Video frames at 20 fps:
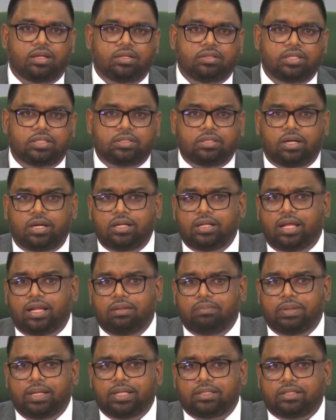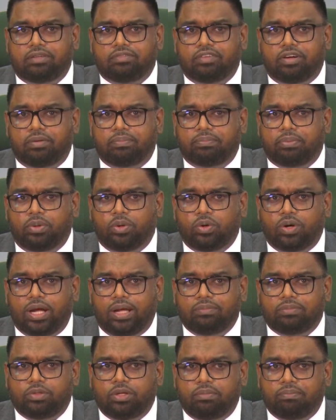The third element of our
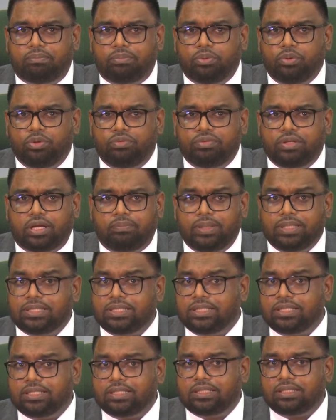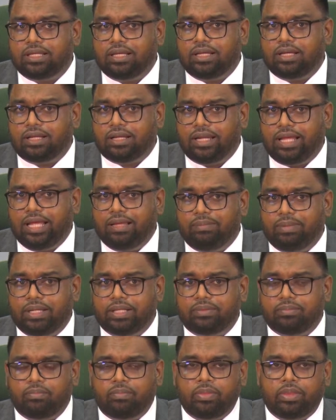program to improve the business
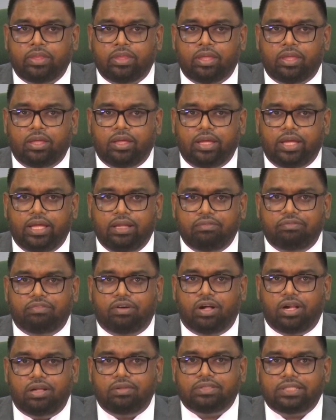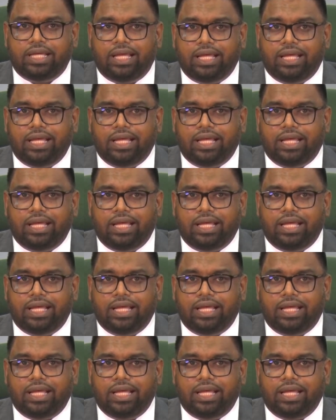climate involves